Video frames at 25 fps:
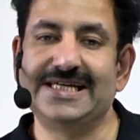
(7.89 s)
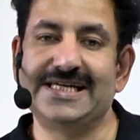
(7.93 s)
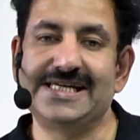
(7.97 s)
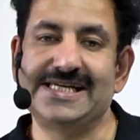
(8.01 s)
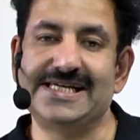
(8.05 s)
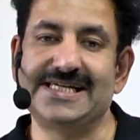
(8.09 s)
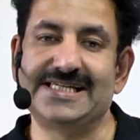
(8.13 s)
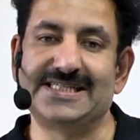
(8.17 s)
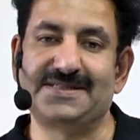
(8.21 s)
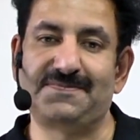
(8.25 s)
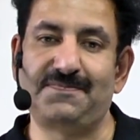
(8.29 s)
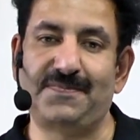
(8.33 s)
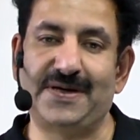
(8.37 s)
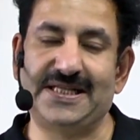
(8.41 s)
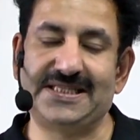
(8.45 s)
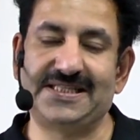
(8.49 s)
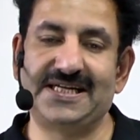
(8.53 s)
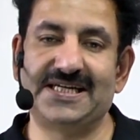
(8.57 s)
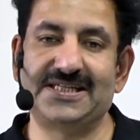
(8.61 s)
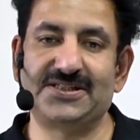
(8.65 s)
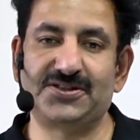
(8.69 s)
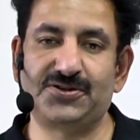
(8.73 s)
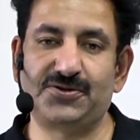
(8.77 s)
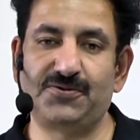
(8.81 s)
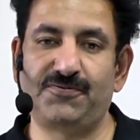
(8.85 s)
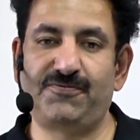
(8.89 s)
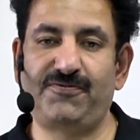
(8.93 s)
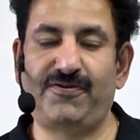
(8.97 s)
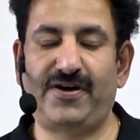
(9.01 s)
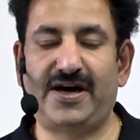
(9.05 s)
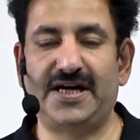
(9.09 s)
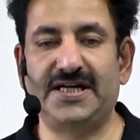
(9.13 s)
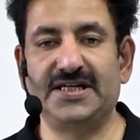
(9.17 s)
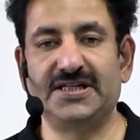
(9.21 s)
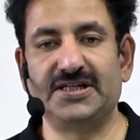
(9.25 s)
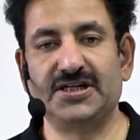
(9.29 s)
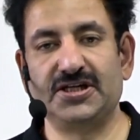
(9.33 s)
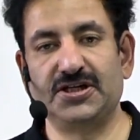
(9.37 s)
is methods to
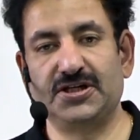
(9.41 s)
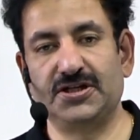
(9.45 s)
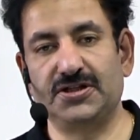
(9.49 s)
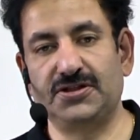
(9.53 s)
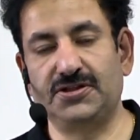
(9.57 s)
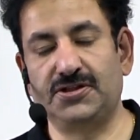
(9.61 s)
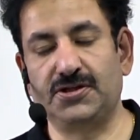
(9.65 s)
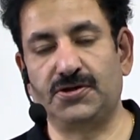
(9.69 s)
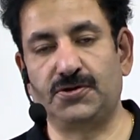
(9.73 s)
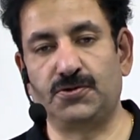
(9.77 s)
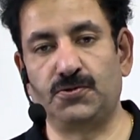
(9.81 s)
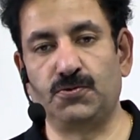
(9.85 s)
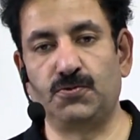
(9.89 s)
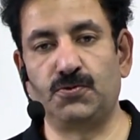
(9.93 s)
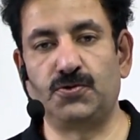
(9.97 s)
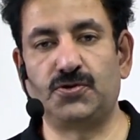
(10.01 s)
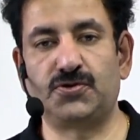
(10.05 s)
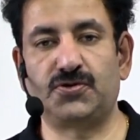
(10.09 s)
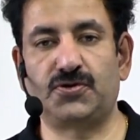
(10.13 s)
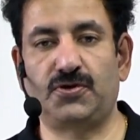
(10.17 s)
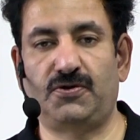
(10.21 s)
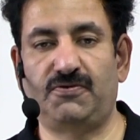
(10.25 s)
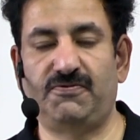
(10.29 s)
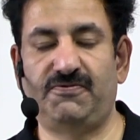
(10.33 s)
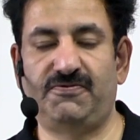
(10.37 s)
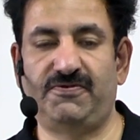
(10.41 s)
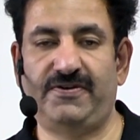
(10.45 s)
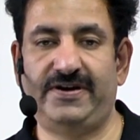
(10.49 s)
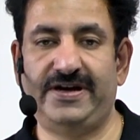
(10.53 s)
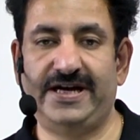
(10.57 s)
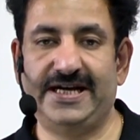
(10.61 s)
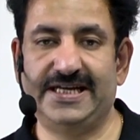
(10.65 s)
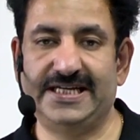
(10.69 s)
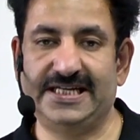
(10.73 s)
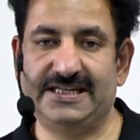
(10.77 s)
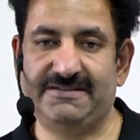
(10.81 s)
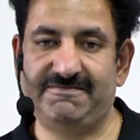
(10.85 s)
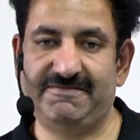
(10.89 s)
find the roots of
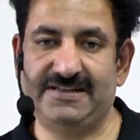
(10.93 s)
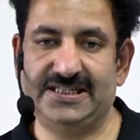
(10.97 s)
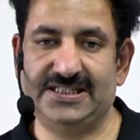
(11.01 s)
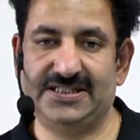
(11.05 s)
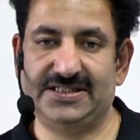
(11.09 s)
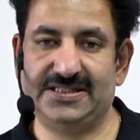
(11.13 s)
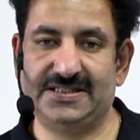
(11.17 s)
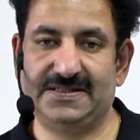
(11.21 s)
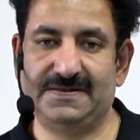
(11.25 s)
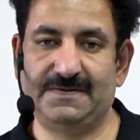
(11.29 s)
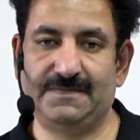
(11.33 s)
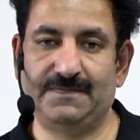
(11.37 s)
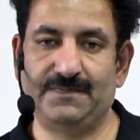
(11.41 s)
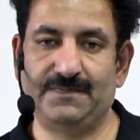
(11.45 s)
an equation.